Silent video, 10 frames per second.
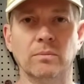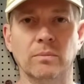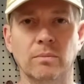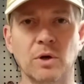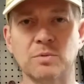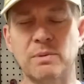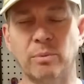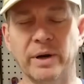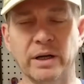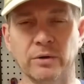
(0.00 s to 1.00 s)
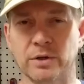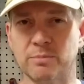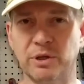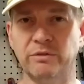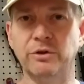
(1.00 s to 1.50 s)
Most people may know this,
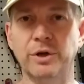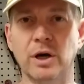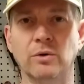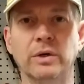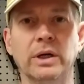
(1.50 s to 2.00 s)
but if you don't,